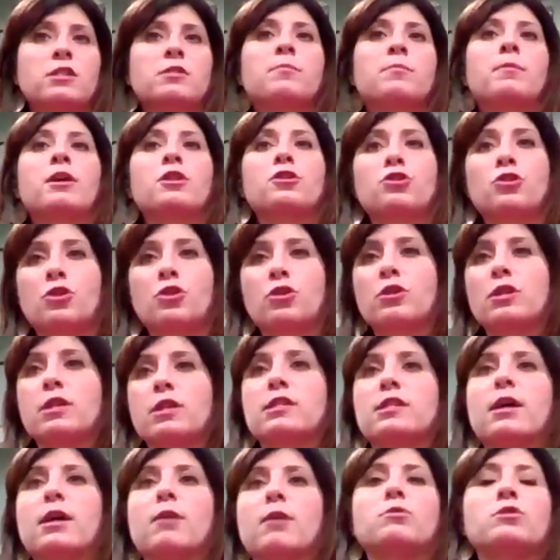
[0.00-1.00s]
because in my
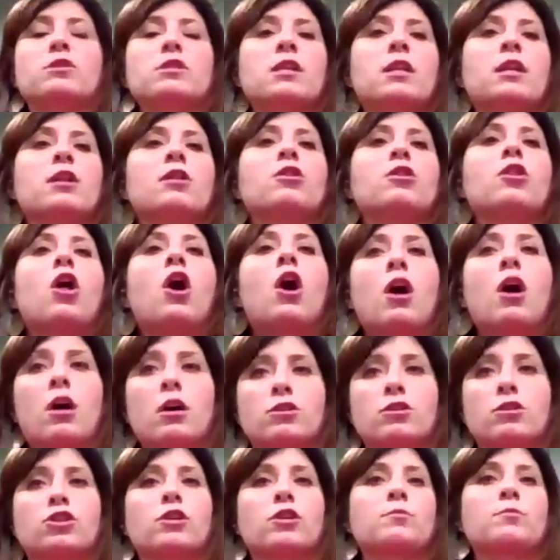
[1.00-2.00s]
30s, I was in a
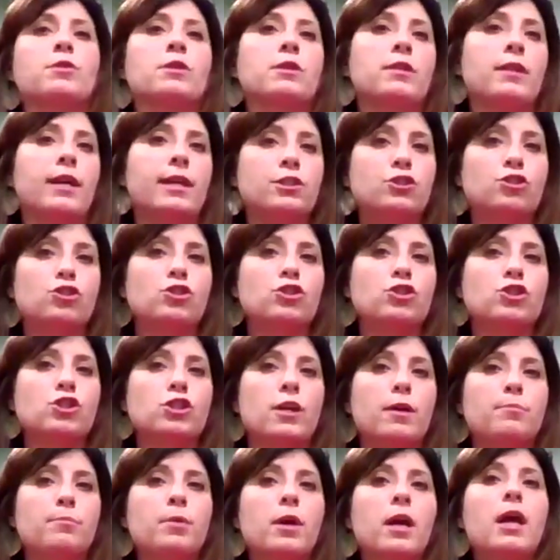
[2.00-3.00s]
long-term
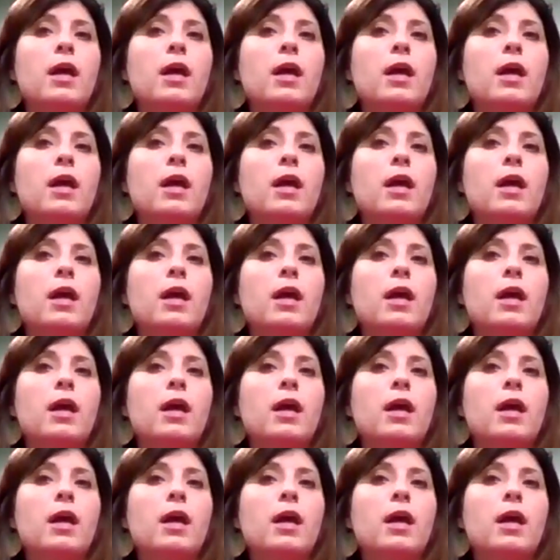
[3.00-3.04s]
relationship.